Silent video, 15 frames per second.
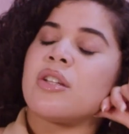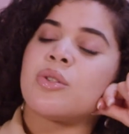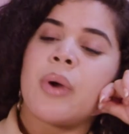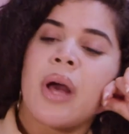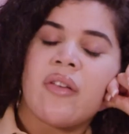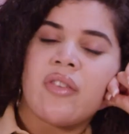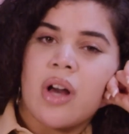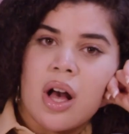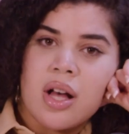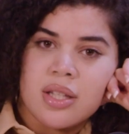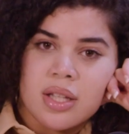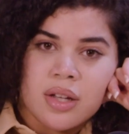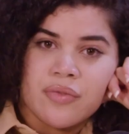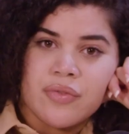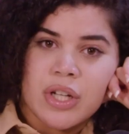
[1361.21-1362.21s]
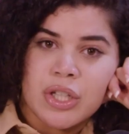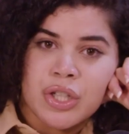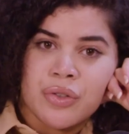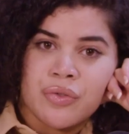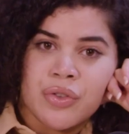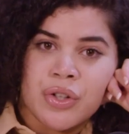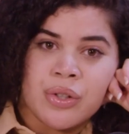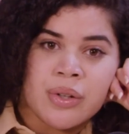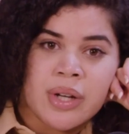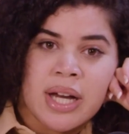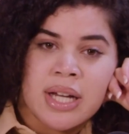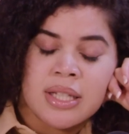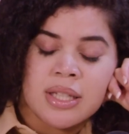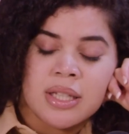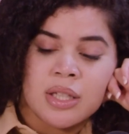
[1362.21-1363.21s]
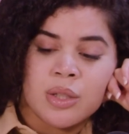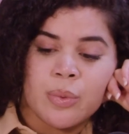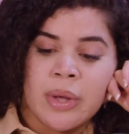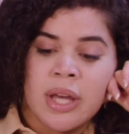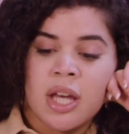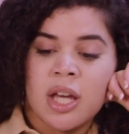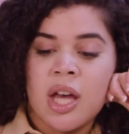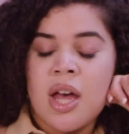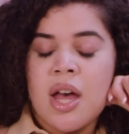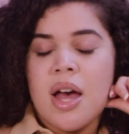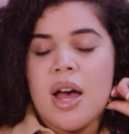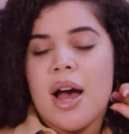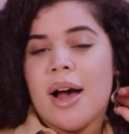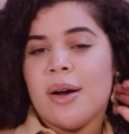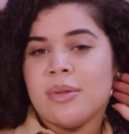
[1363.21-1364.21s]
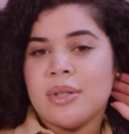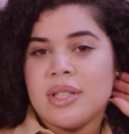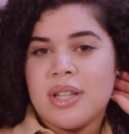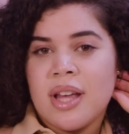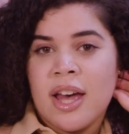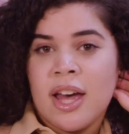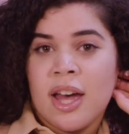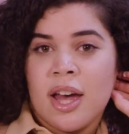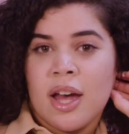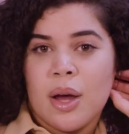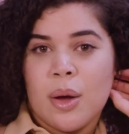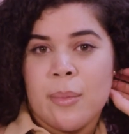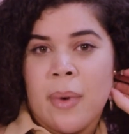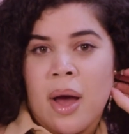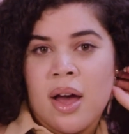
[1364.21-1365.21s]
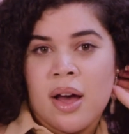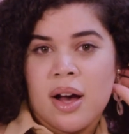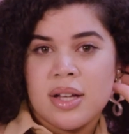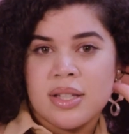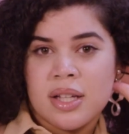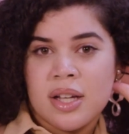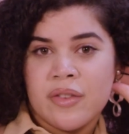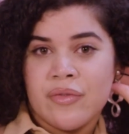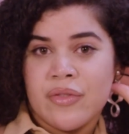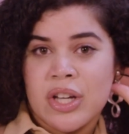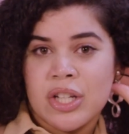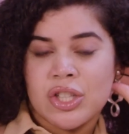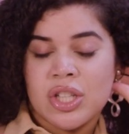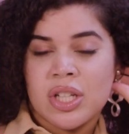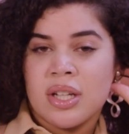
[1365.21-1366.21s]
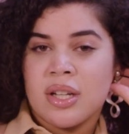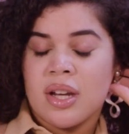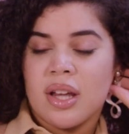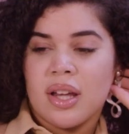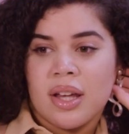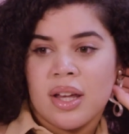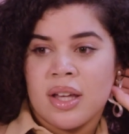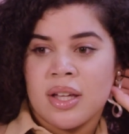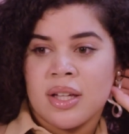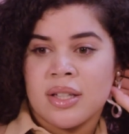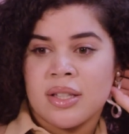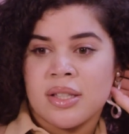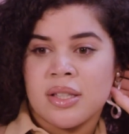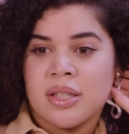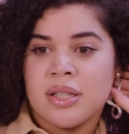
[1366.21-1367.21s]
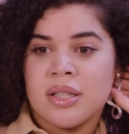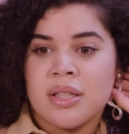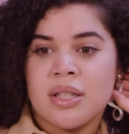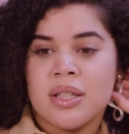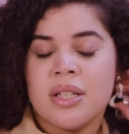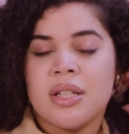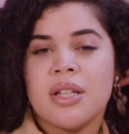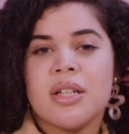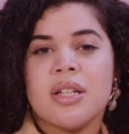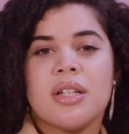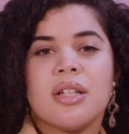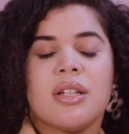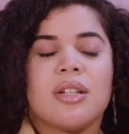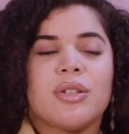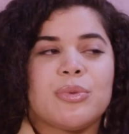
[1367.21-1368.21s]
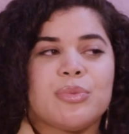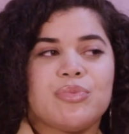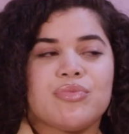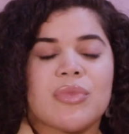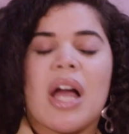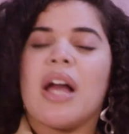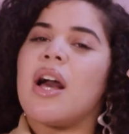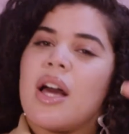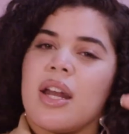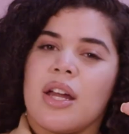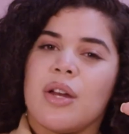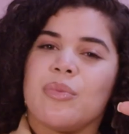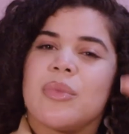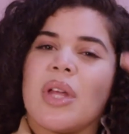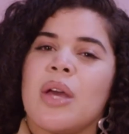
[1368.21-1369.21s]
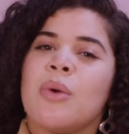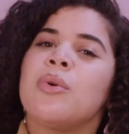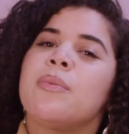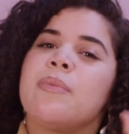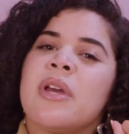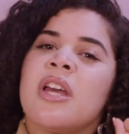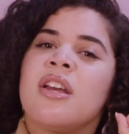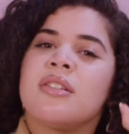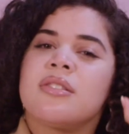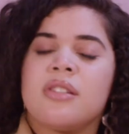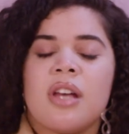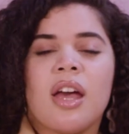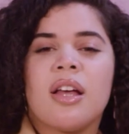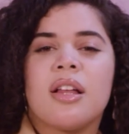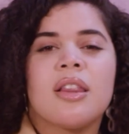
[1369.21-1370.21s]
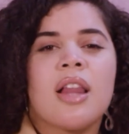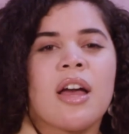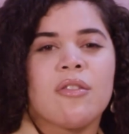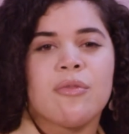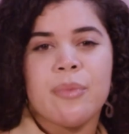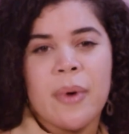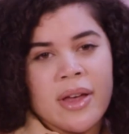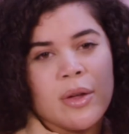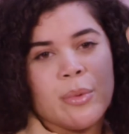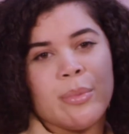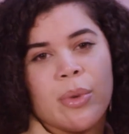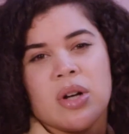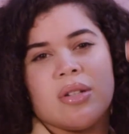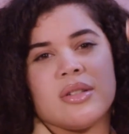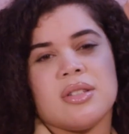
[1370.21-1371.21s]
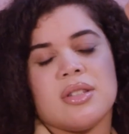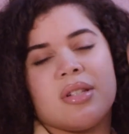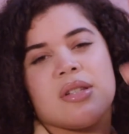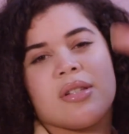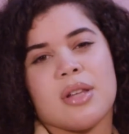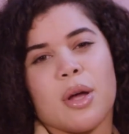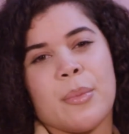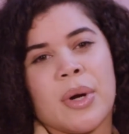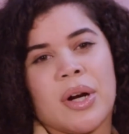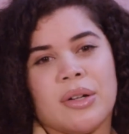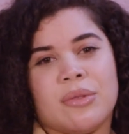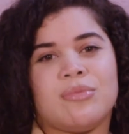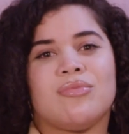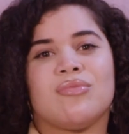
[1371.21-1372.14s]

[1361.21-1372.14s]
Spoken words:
Do I have a Casa Confession for you guys this week? I would say my Casa Confession is, I got it. It would be take life by the balls this summer.